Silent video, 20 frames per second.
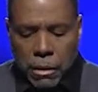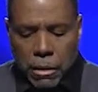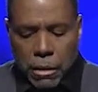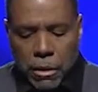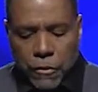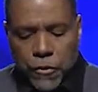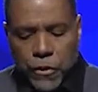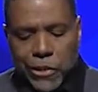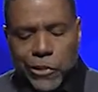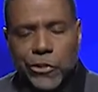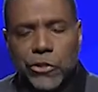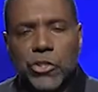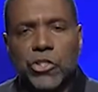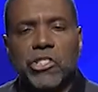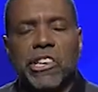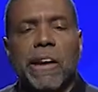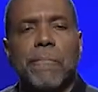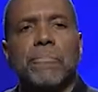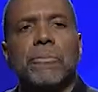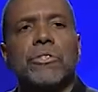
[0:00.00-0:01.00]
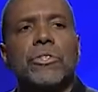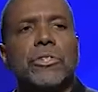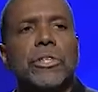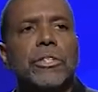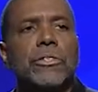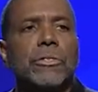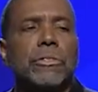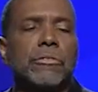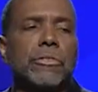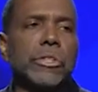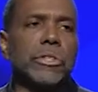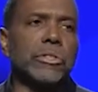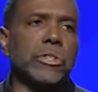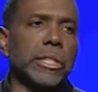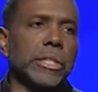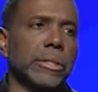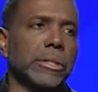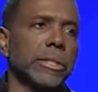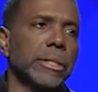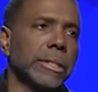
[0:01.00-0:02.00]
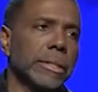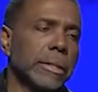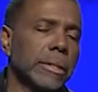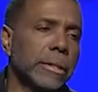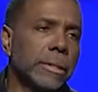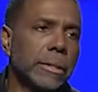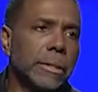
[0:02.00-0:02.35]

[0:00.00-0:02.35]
Ephesians chapter 6 and verse 18.